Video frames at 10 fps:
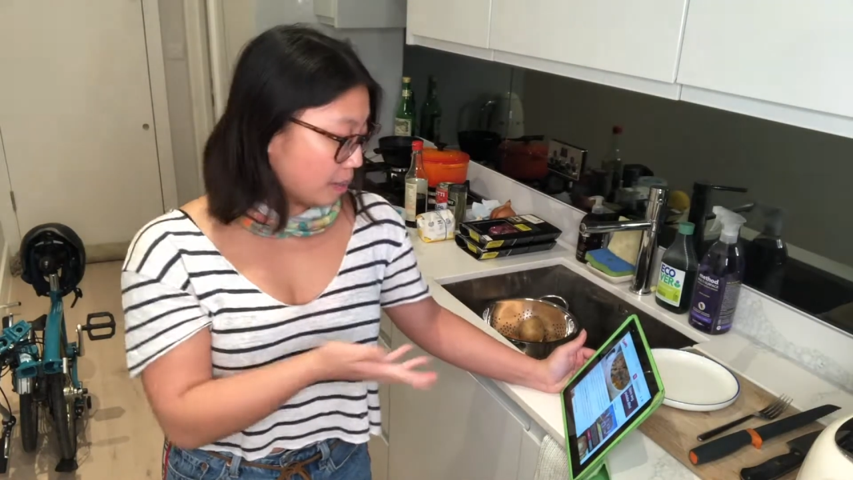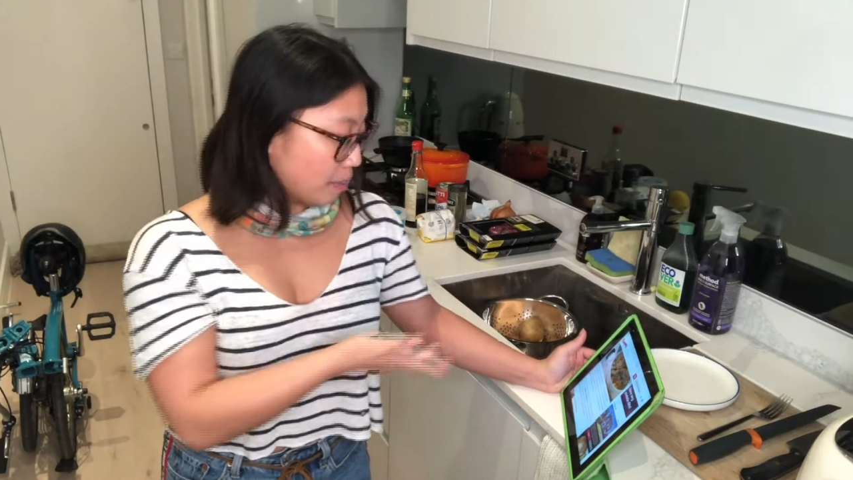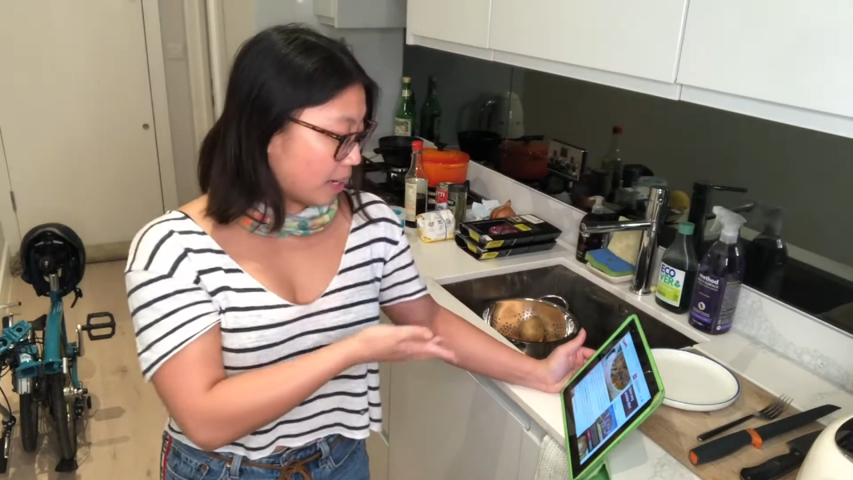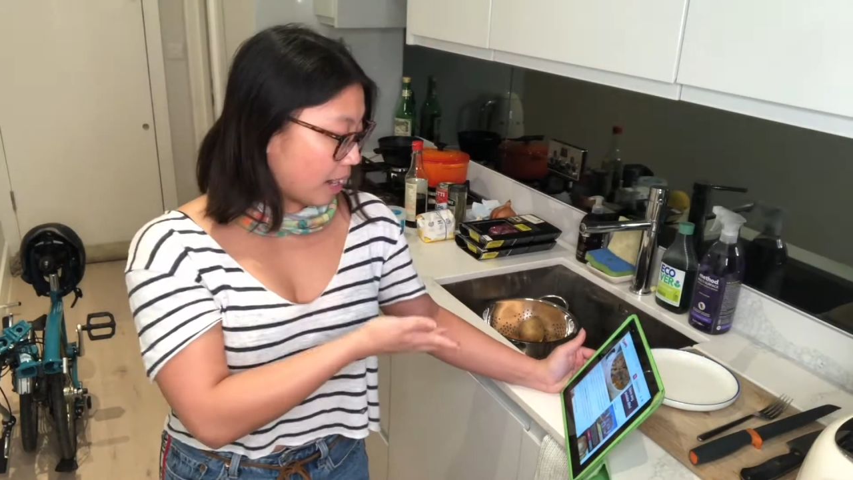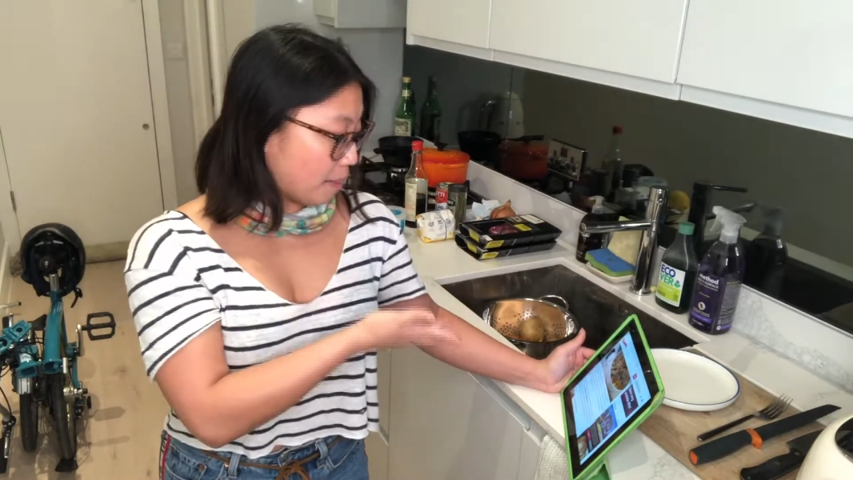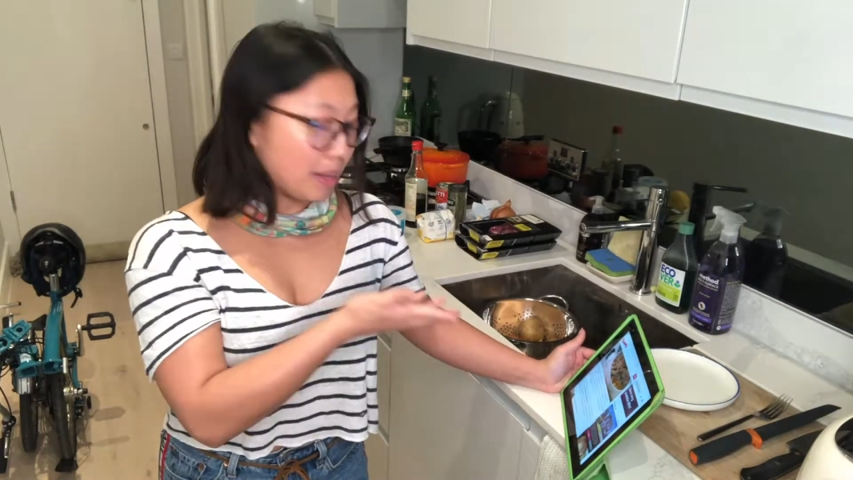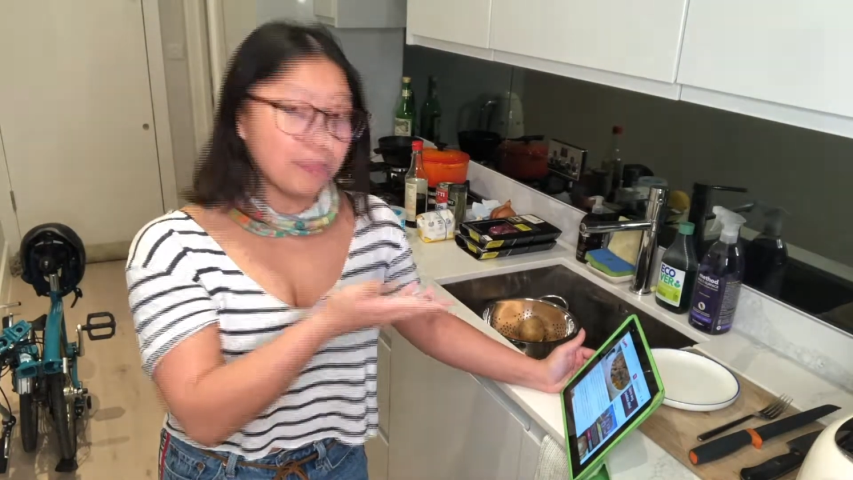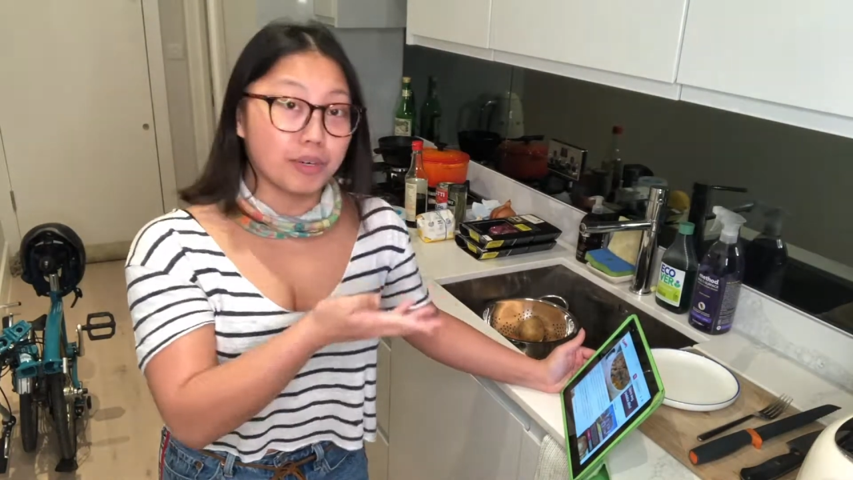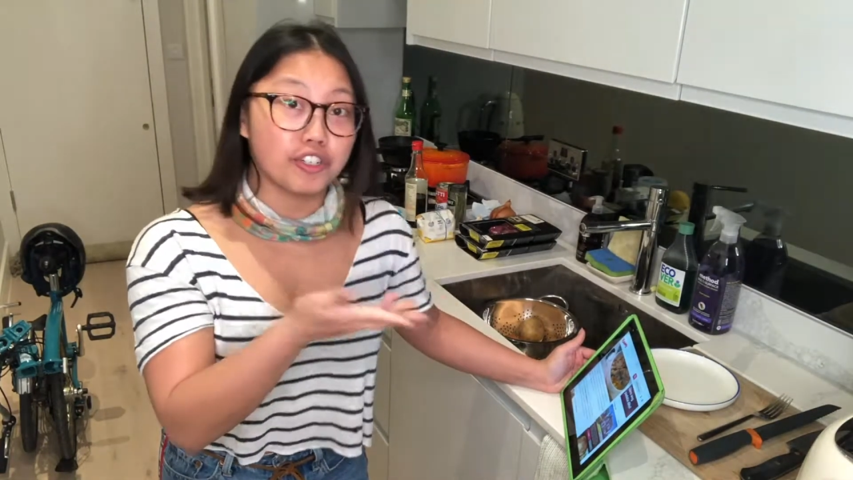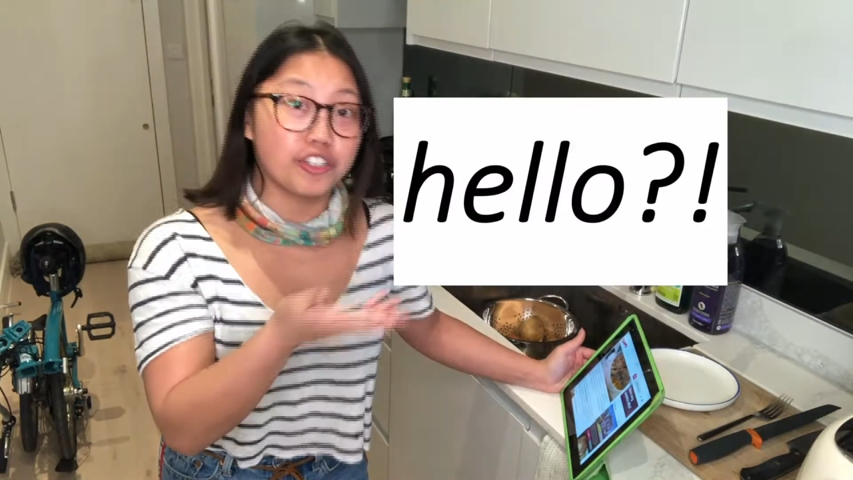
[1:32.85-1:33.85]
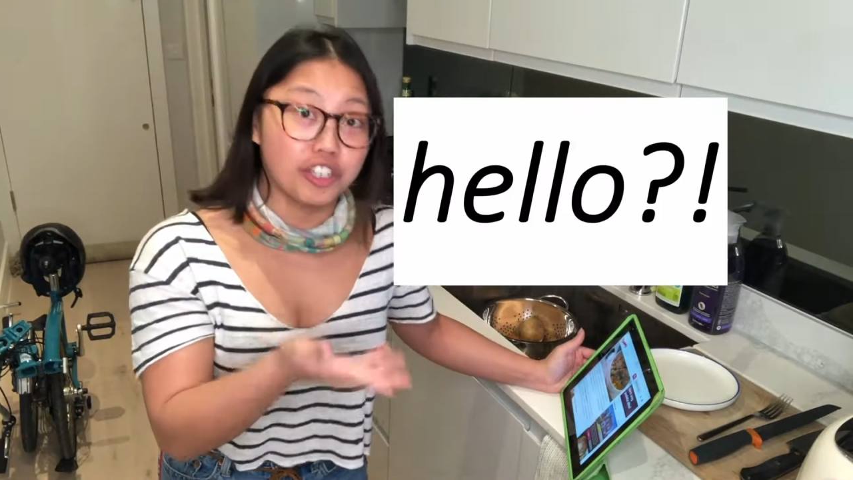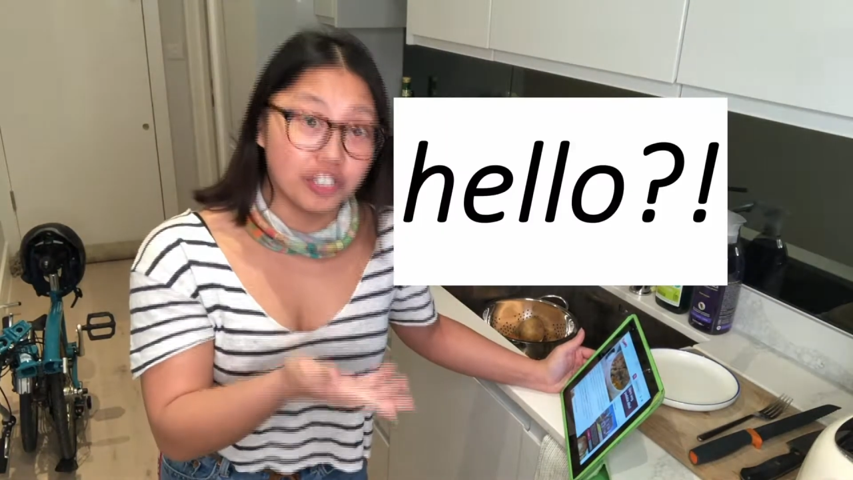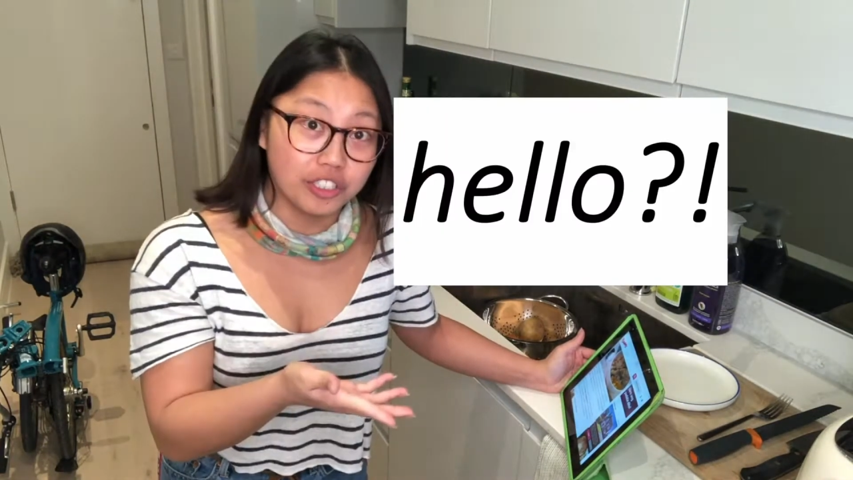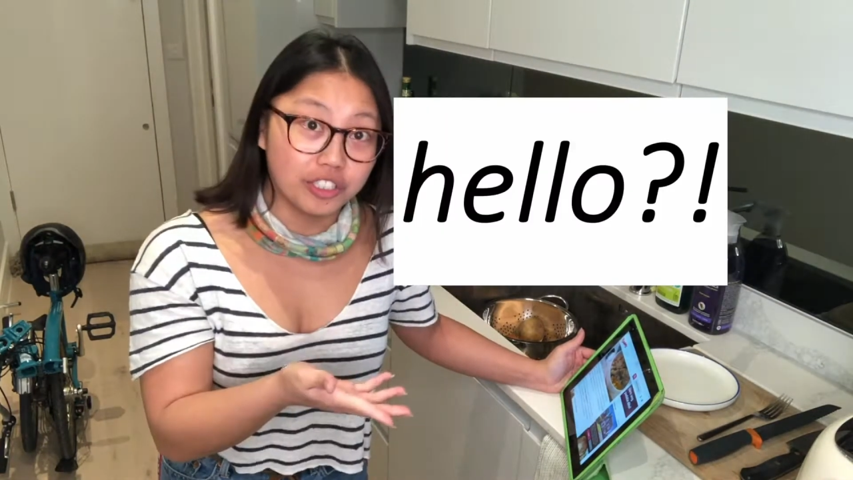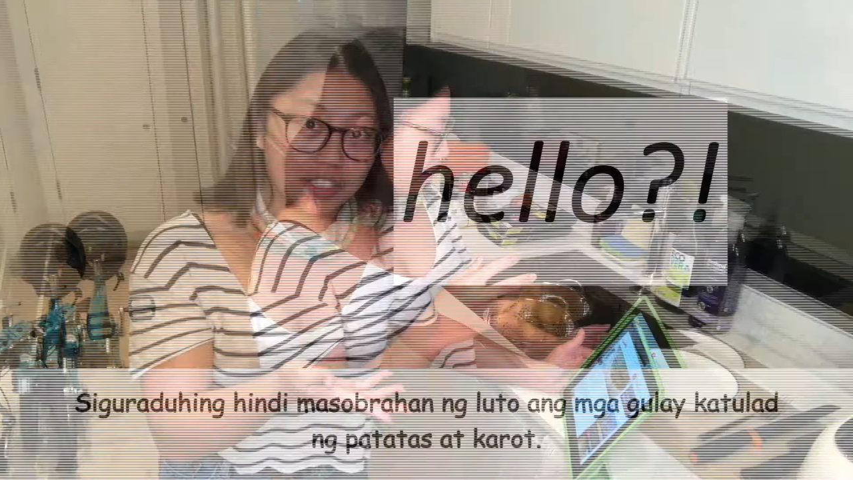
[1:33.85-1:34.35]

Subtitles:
Maraming bersyon.